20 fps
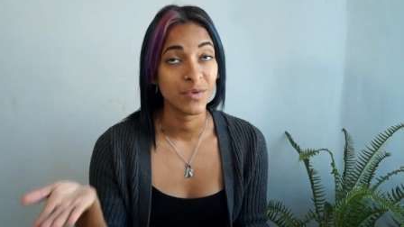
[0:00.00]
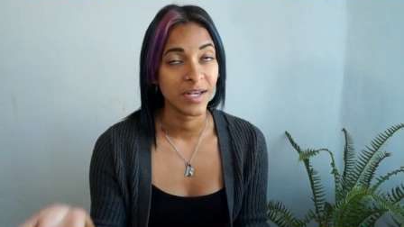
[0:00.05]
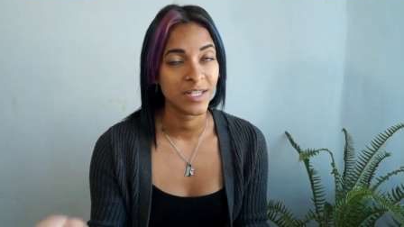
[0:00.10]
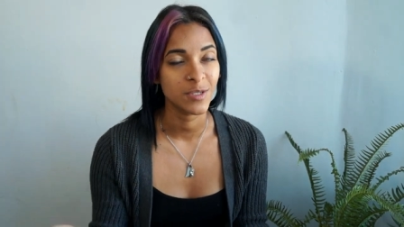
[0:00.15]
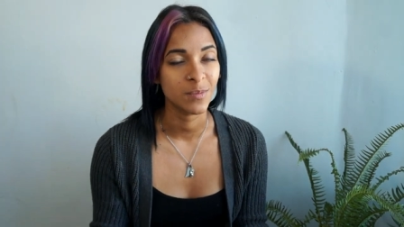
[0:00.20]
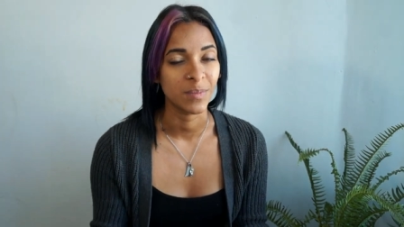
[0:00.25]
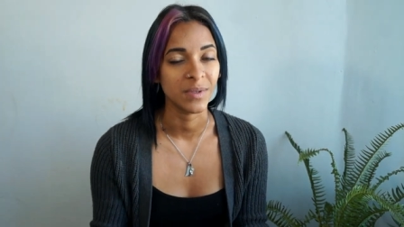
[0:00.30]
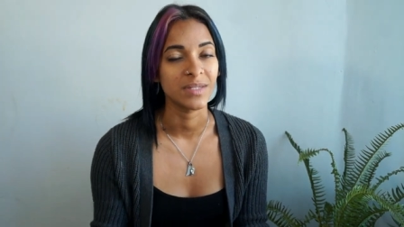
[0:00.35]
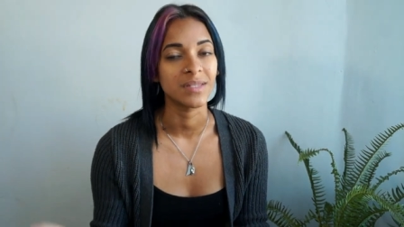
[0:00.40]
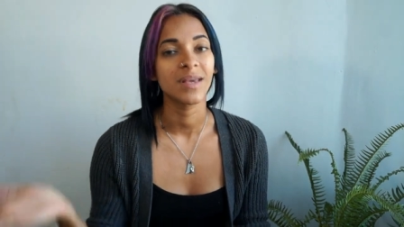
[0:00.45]

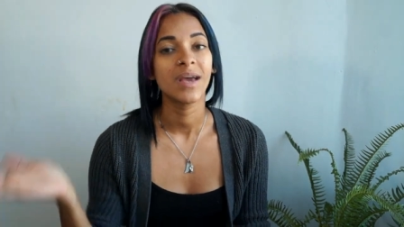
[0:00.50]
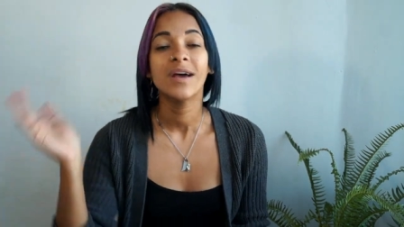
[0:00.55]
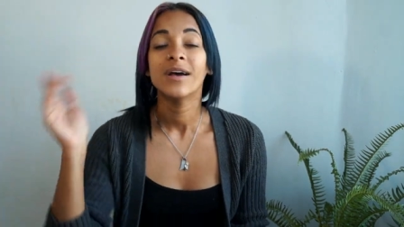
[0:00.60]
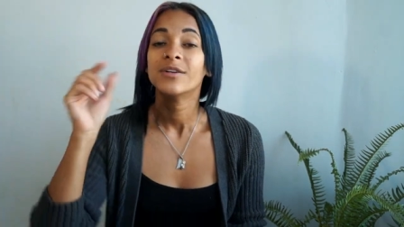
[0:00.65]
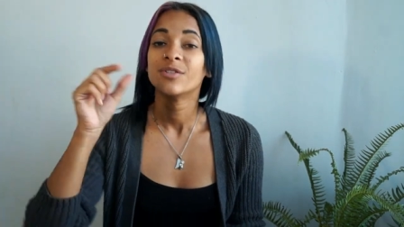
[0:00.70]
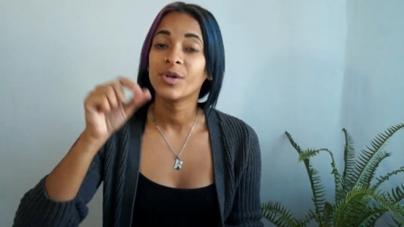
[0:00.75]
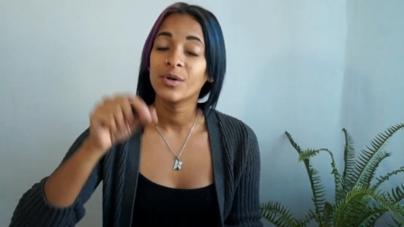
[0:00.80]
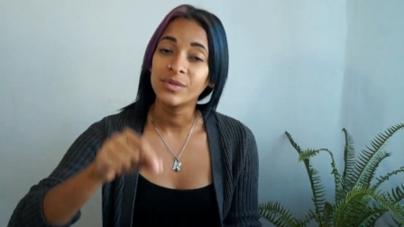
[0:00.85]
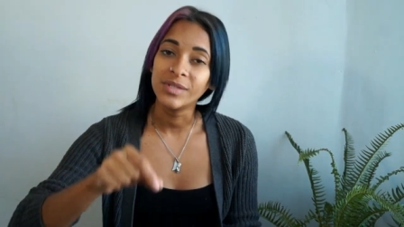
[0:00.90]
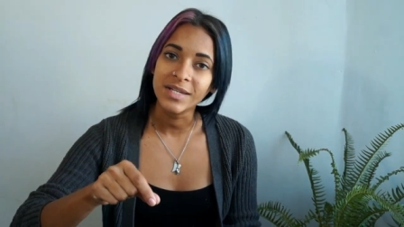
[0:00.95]
recipes.
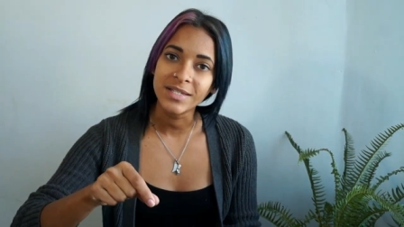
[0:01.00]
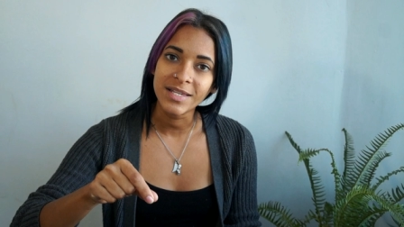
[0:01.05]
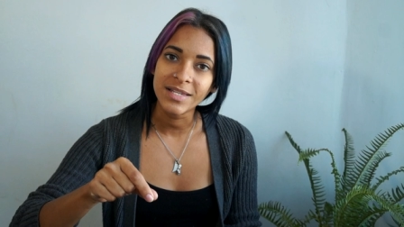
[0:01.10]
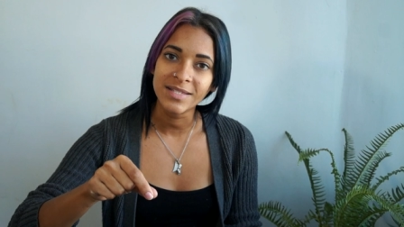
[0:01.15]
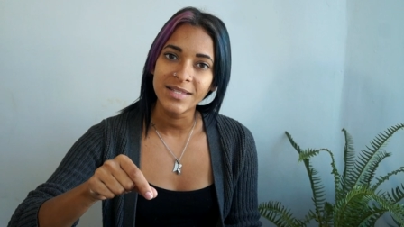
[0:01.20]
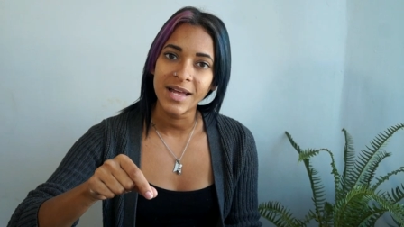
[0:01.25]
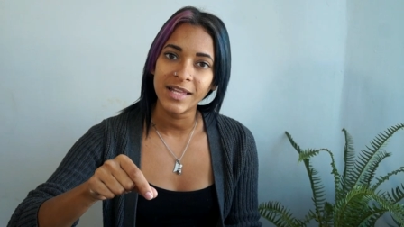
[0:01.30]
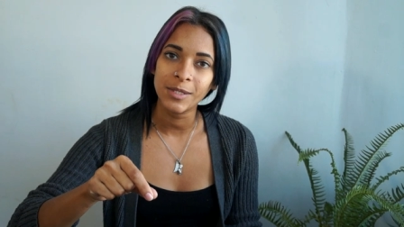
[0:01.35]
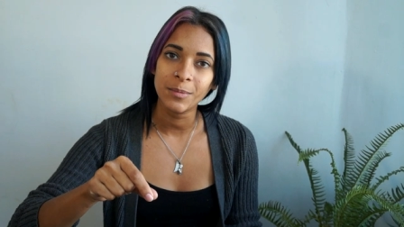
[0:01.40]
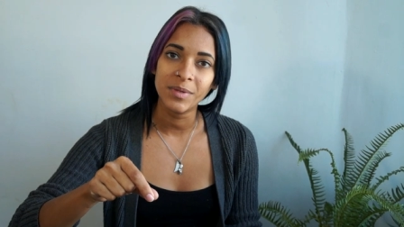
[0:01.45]
So this
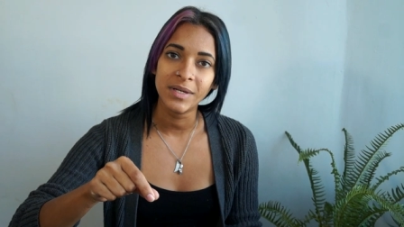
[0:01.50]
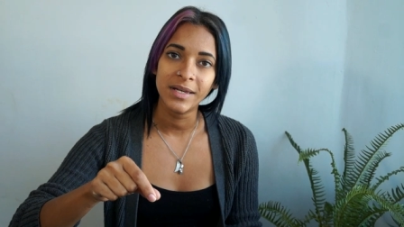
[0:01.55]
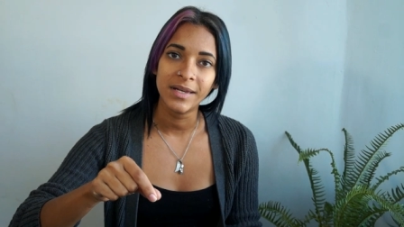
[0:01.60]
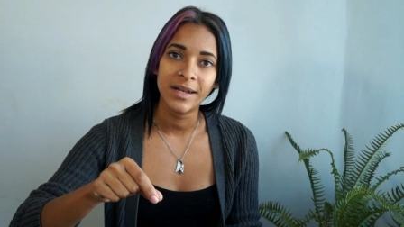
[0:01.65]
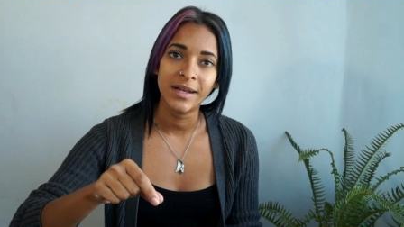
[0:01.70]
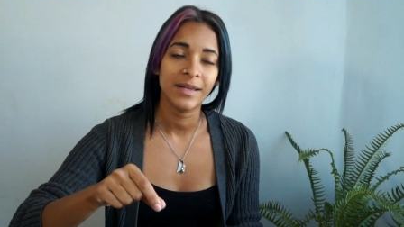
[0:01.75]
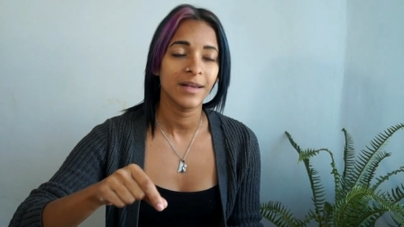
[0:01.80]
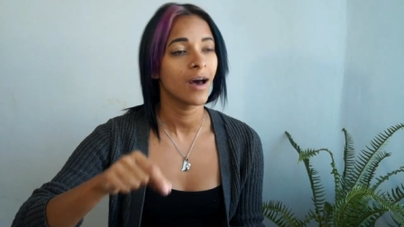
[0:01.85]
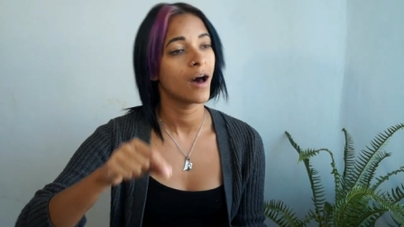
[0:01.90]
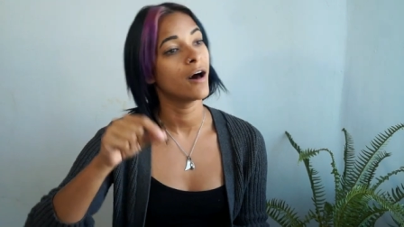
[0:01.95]
is not the
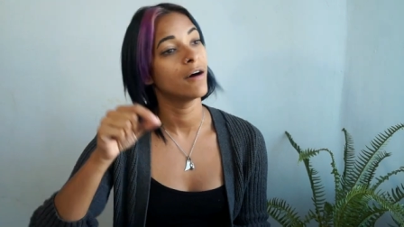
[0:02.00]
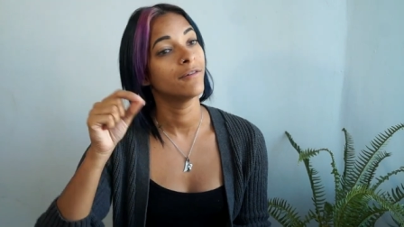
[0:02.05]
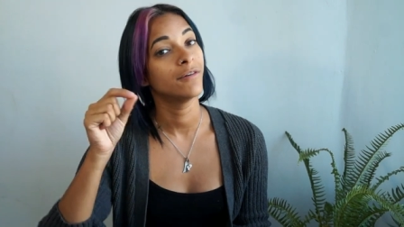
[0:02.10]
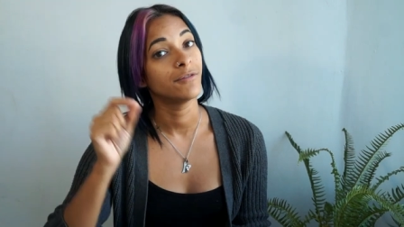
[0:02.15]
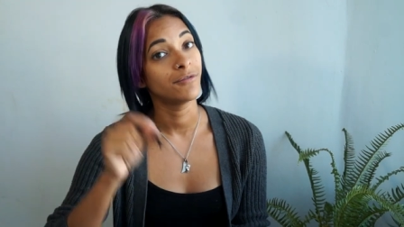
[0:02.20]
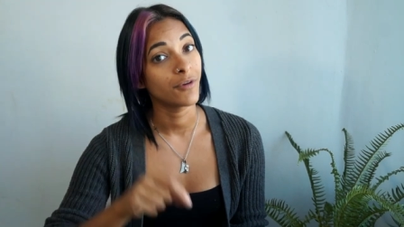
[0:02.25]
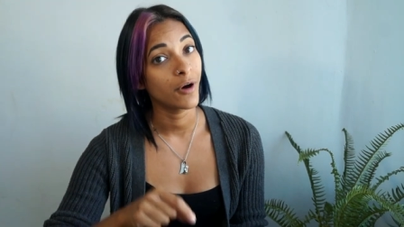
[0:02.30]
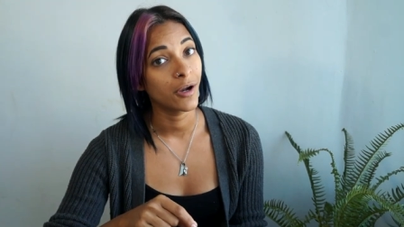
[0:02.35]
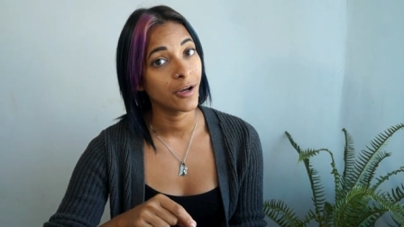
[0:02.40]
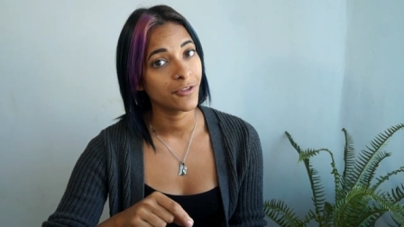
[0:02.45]
beginning
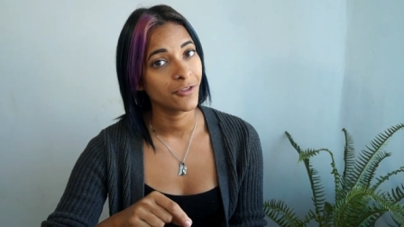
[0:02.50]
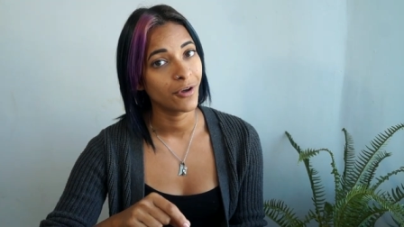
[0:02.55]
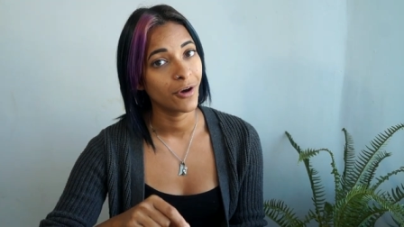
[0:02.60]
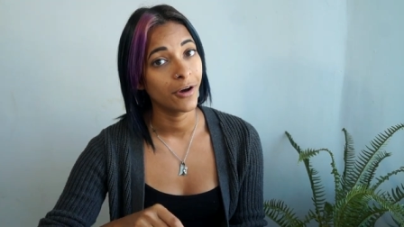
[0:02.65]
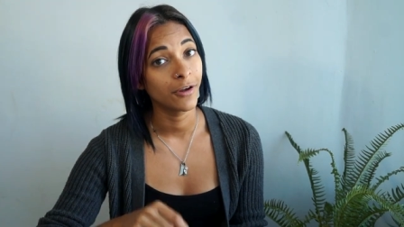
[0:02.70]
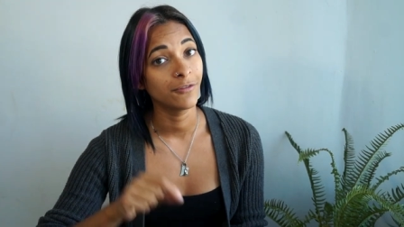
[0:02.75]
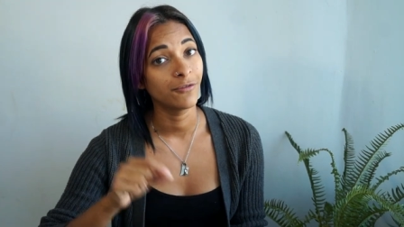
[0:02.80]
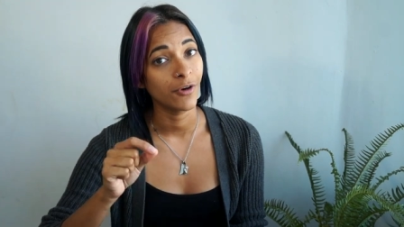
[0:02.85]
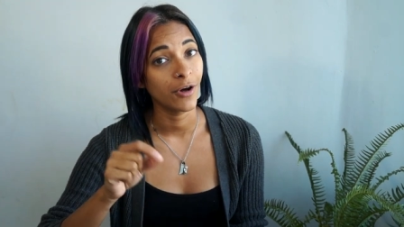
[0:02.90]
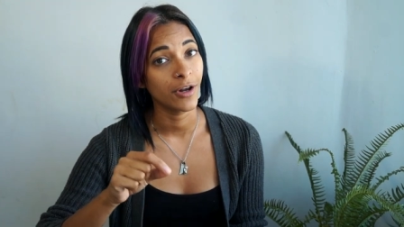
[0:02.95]
of
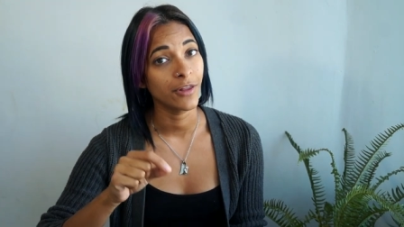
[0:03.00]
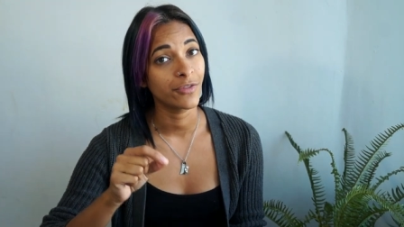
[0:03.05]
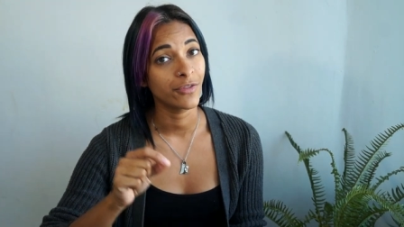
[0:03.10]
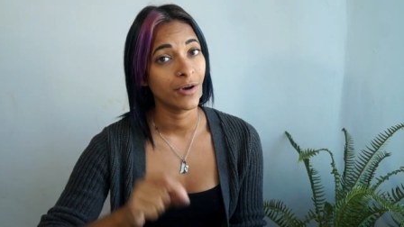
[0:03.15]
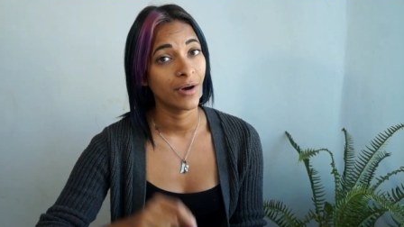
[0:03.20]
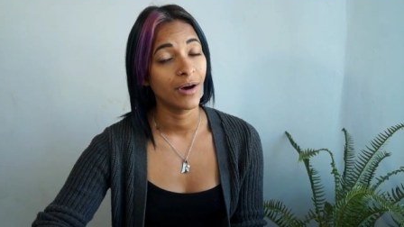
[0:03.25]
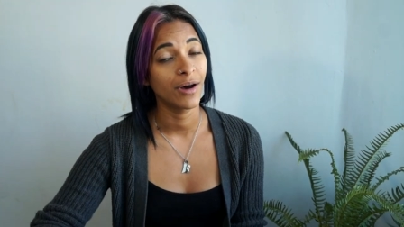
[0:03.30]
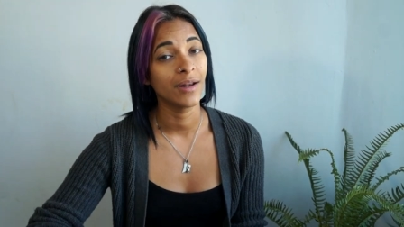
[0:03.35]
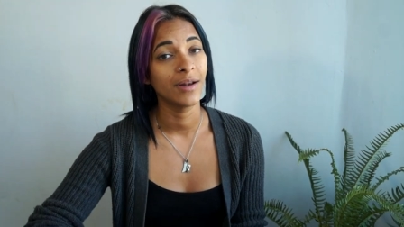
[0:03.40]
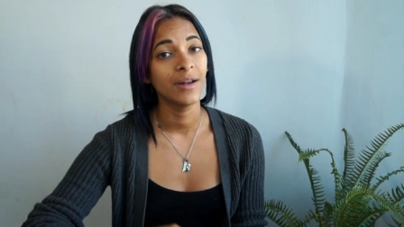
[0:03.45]
fallathon.
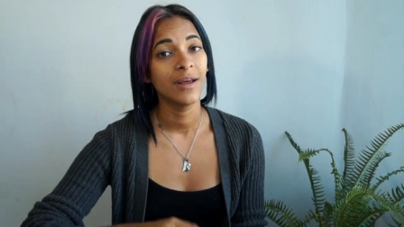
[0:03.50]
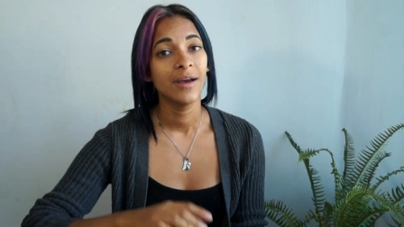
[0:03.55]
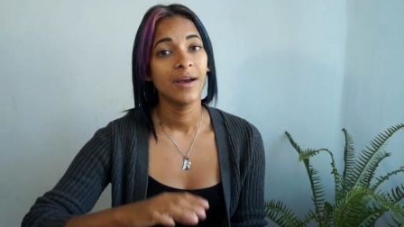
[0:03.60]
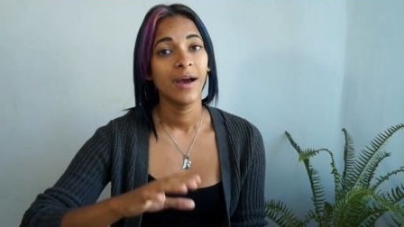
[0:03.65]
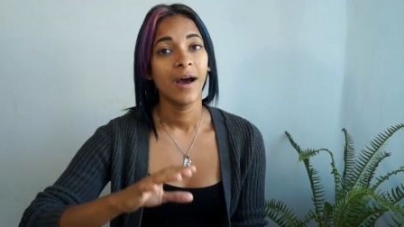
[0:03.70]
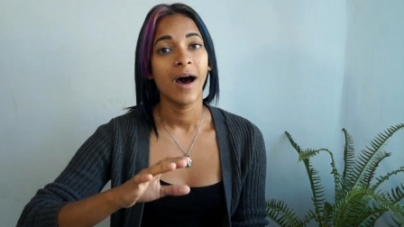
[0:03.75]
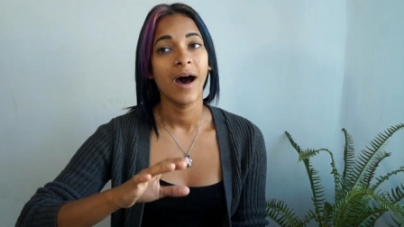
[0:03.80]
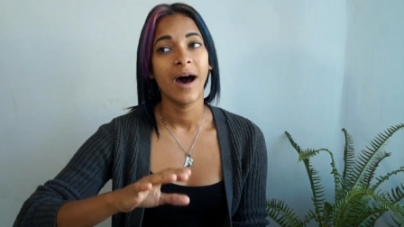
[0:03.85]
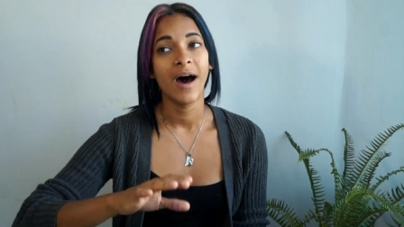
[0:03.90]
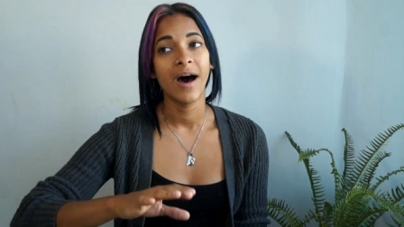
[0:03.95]
Fallathon
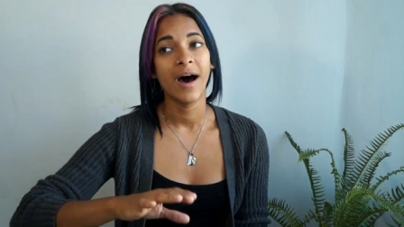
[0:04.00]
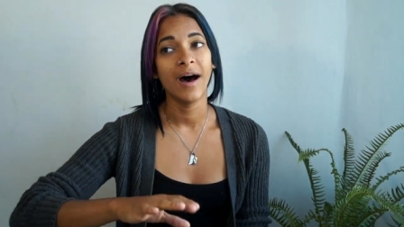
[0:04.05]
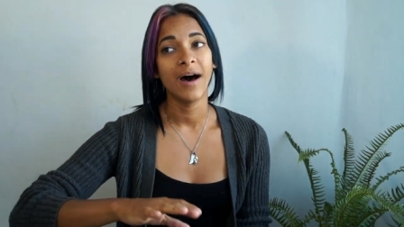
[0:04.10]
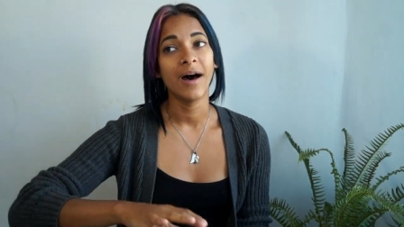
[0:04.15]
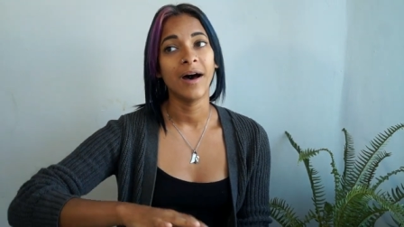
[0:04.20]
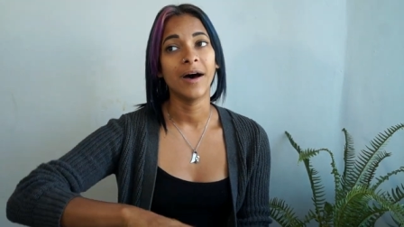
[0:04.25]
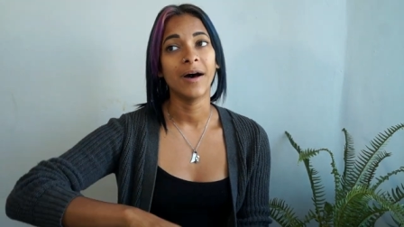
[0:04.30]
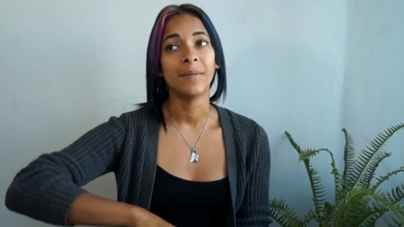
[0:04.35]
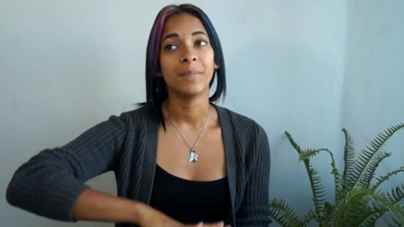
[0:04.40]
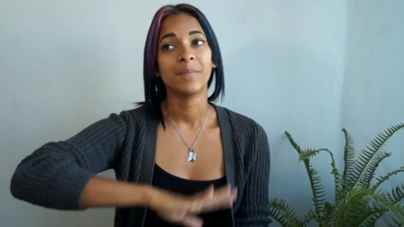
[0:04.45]

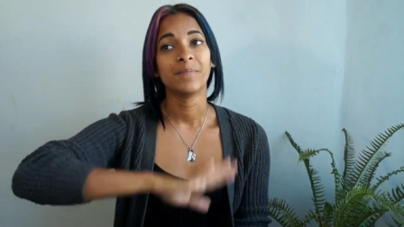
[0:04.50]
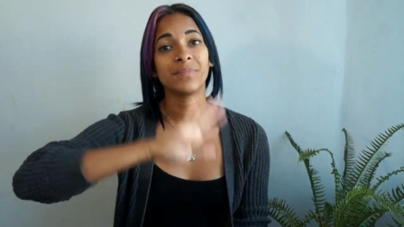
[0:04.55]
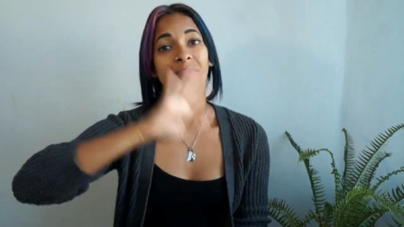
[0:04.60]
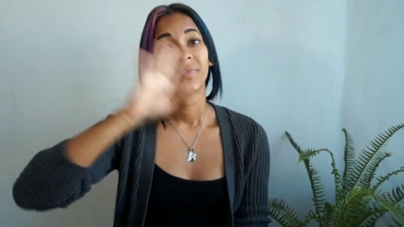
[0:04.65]
uh,